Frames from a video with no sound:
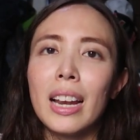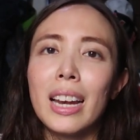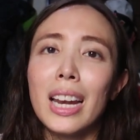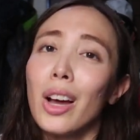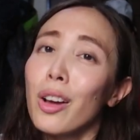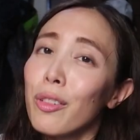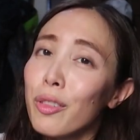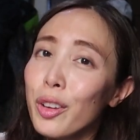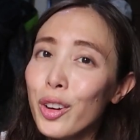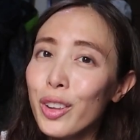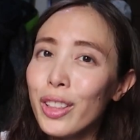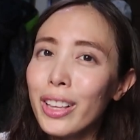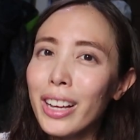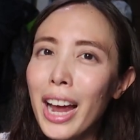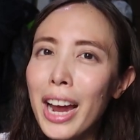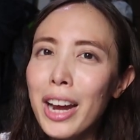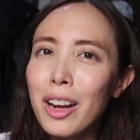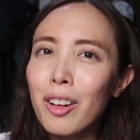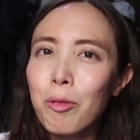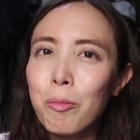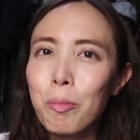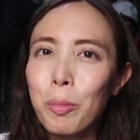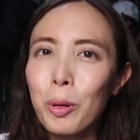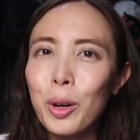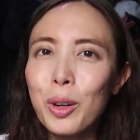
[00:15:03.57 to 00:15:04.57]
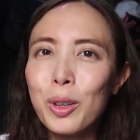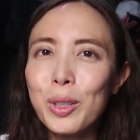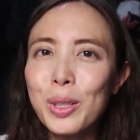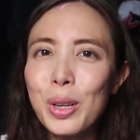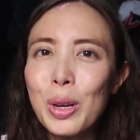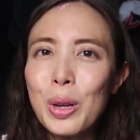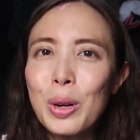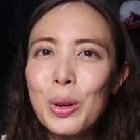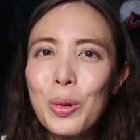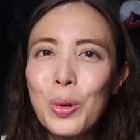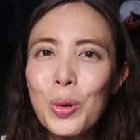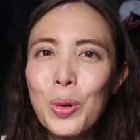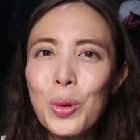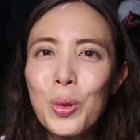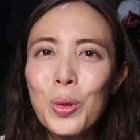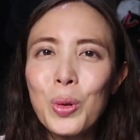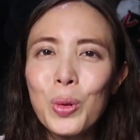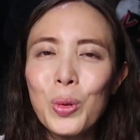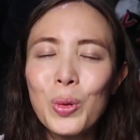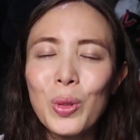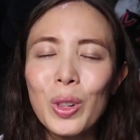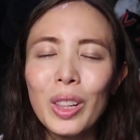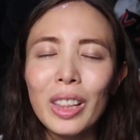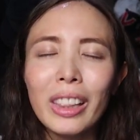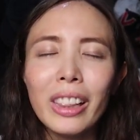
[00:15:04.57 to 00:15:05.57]
Now, if you're the kind of person
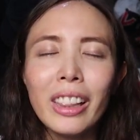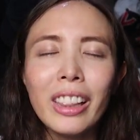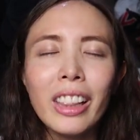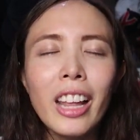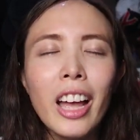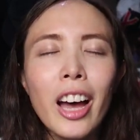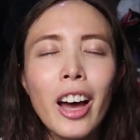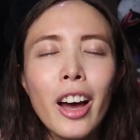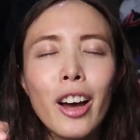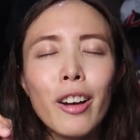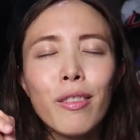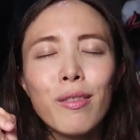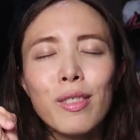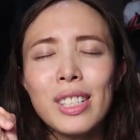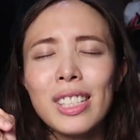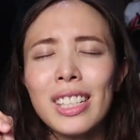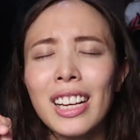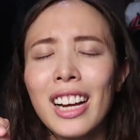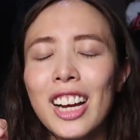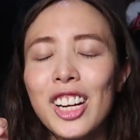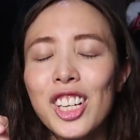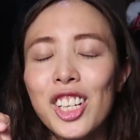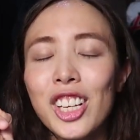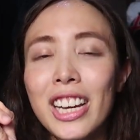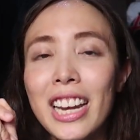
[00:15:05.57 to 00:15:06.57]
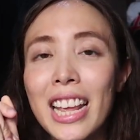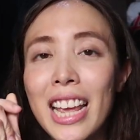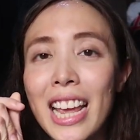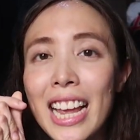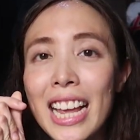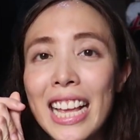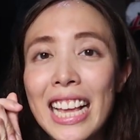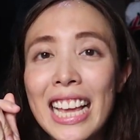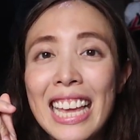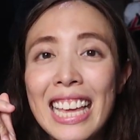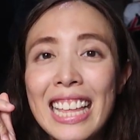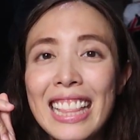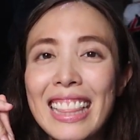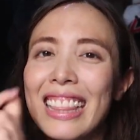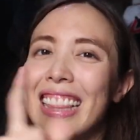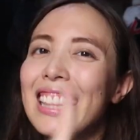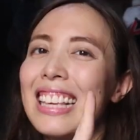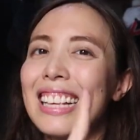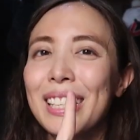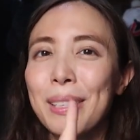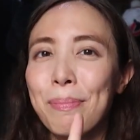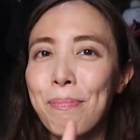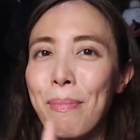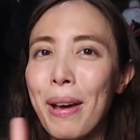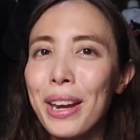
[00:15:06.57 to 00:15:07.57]
who loves cushioning,
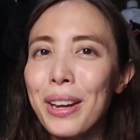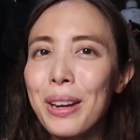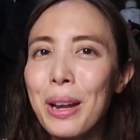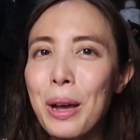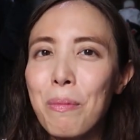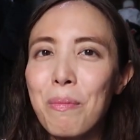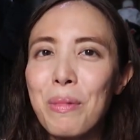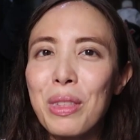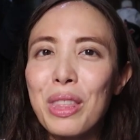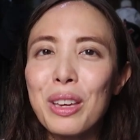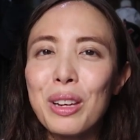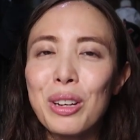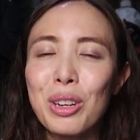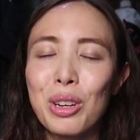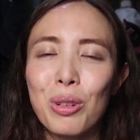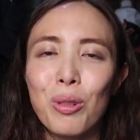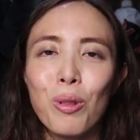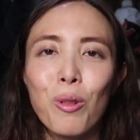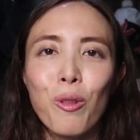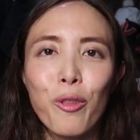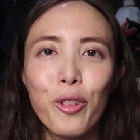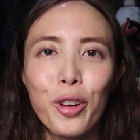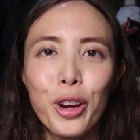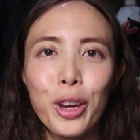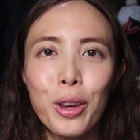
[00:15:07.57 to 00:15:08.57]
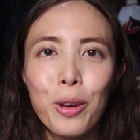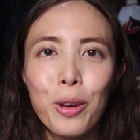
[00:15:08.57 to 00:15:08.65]
this might not be the shoe for